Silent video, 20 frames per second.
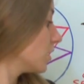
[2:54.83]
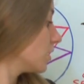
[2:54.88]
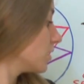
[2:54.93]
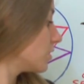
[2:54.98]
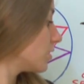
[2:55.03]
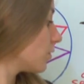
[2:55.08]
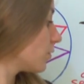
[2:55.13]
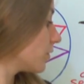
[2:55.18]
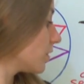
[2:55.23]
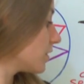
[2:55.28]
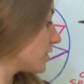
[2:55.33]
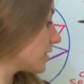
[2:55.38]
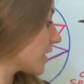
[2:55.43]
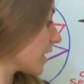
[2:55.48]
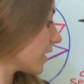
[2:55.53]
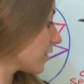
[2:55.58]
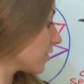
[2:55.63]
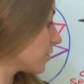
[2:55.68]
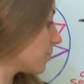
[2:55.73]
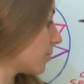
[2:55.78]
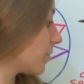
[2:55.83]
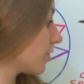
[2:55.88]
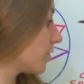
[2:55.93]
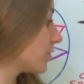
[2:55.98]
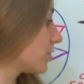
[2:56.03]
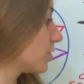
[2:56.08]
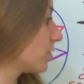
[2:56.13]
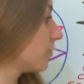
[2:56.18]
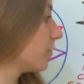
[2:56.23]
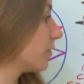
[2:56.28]
So the second
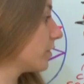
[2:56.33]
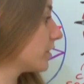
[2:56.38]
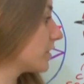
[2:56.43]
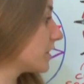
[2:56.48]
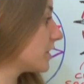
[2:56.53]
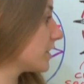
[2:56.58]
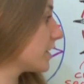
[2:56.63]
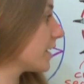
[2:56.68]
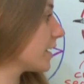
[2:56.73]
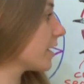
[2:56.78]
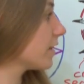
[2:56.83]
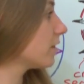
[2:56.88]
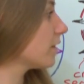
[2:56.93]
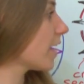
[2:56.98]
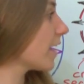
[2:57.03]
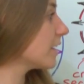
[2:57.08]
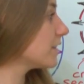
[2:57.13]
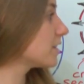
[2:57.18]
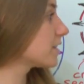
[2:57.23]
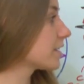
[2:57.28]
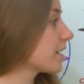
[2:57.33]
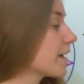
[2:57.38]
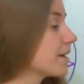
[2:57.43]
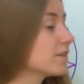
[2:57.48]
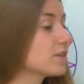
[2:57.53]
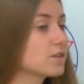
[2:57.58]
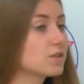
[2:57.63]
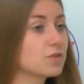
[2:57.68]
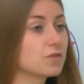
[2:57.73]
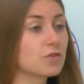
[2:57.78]
person will see a light
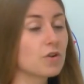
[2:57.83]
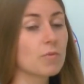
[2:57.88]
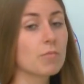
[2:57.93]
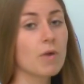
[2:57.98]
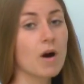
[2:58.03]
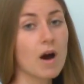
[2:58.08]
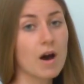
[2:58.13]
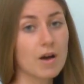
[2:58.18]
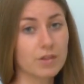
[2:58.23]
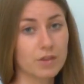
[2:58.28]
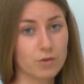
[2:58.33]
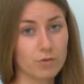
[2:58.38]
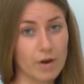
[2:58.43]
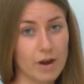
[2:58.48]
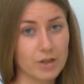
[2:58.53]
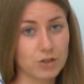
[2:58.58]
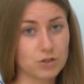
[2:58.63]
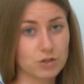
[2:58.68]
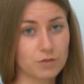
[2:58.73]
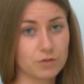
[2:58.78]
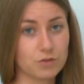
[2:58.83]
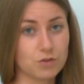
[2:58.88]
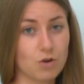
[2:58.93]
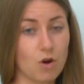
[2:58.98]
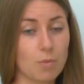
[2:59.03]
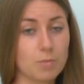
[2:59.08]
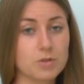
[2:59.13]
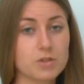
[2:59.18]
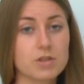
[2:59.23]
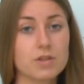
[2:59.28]
scattered from other range of
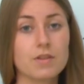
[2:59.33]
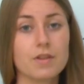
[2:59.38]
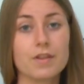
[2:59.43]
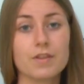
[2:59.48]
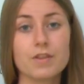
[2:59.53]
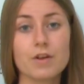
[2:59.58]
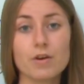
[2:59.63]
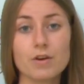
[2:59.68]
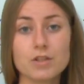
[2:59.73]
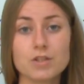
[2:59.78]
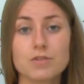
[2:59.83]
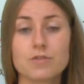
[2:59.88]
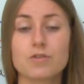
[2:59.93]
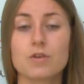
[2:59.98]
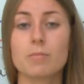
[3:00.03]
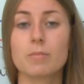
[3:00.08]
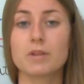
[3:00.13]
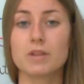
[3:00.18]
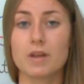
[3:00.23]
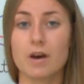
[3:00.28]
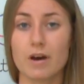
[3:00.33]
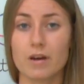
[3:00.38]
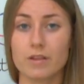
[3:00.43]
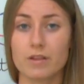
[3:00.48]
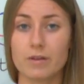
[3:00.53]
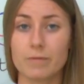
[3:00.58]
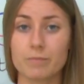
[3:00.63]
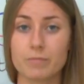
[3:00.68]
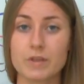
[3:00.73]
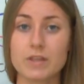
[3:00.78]
drops, the third from
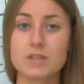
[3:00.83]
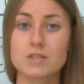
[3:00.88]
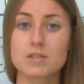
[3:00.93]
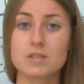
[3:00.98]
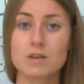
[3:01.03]
another, and